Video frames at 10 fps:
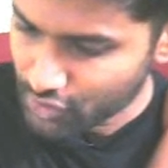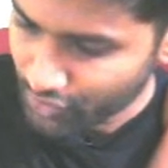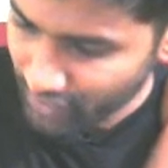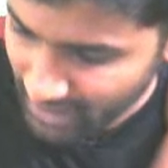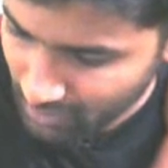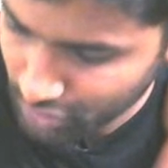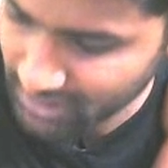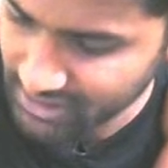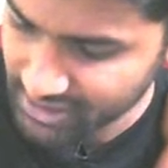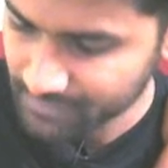Don't worry about
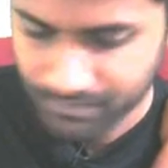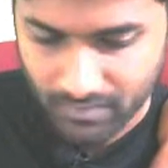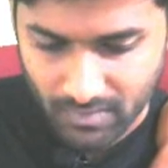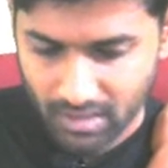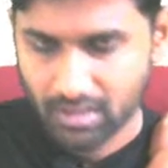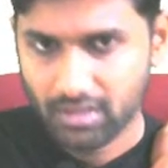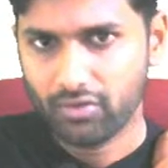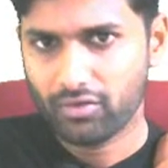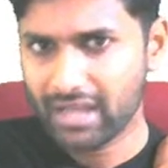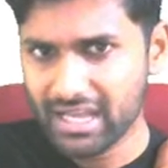that.
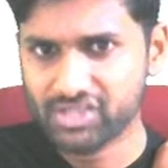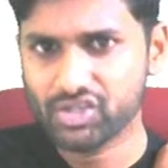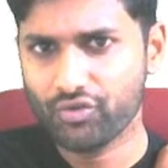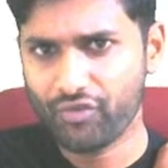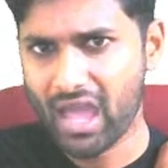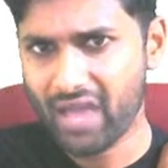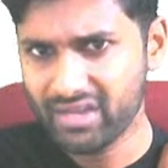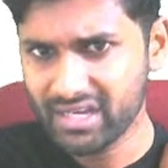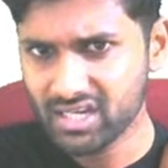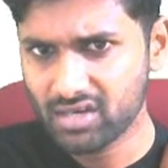Guys, if I have
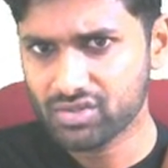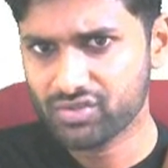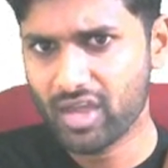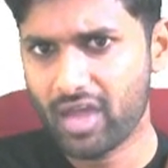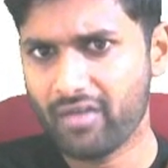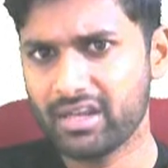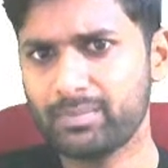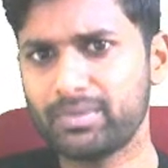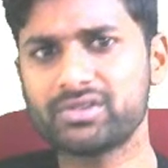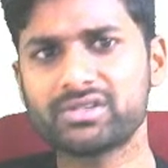any doubts, we have any
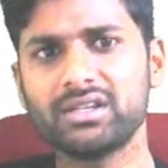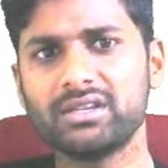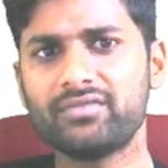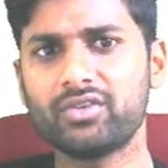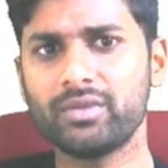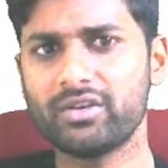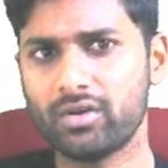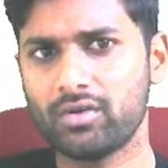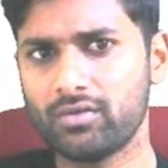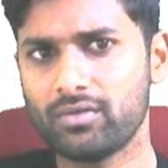personal info,
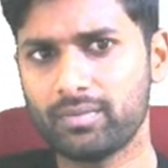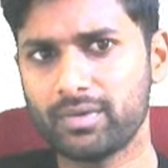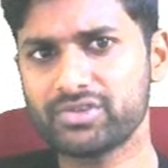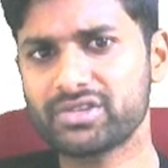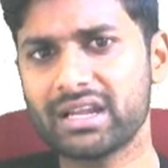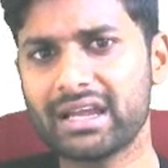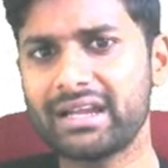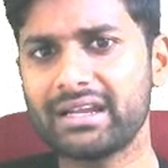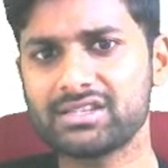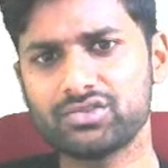personal
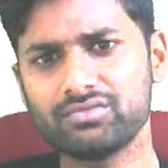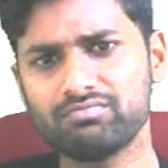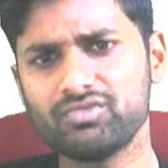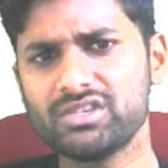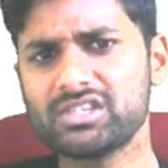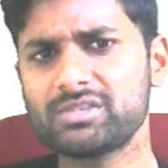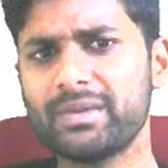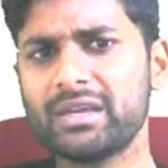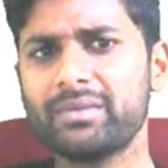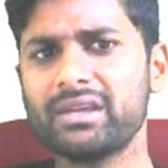guidance, you just
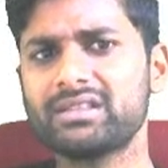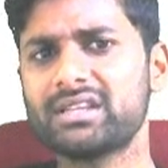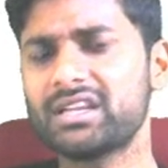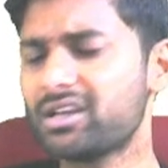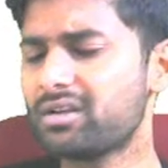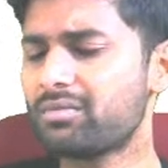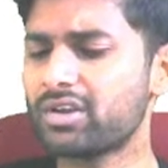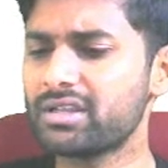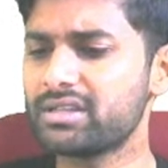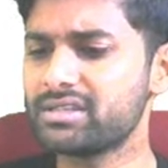ping me in the Telegram or
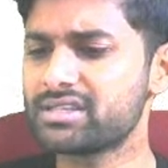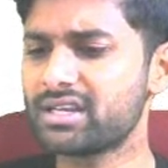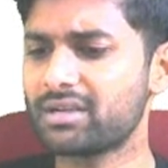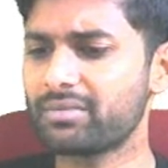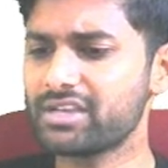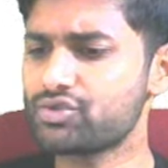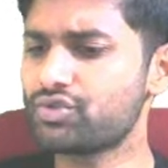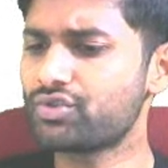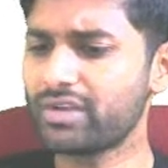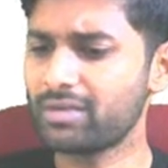Instagram, guys.
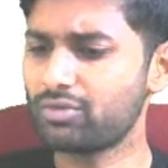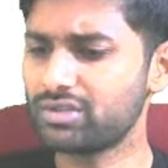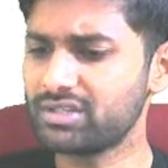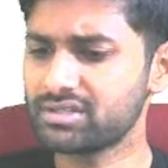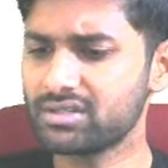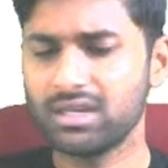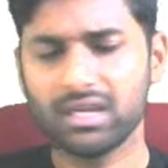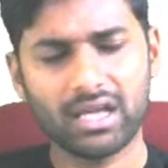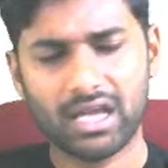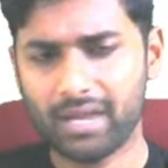Don't worry about
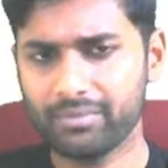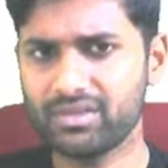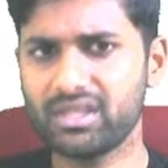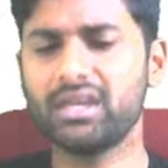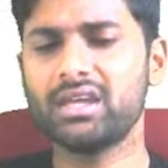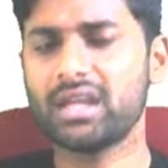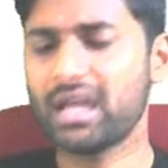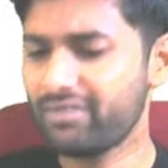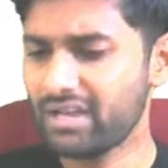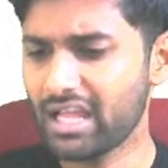that. I'm there.
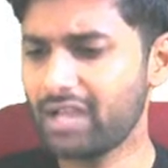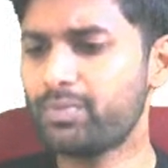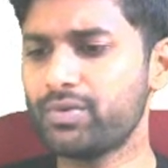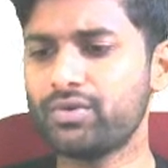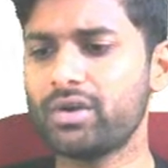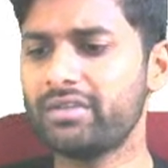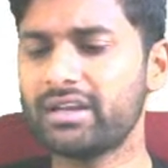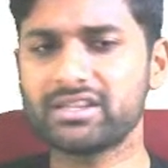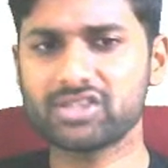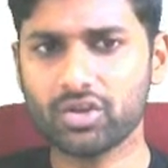I will help you. I will
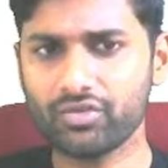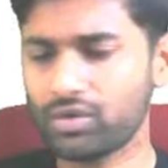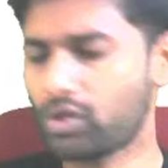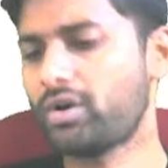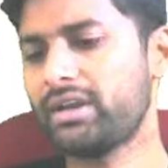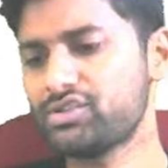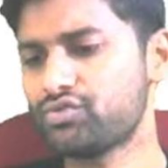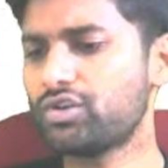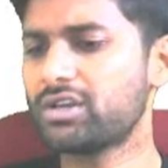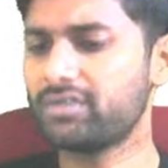resolve your queries,
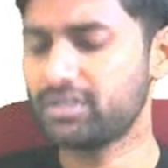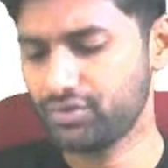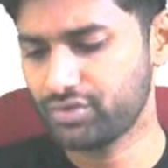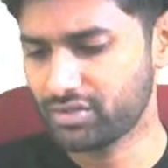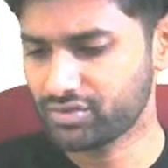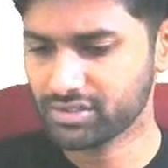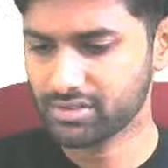whatever you doubt.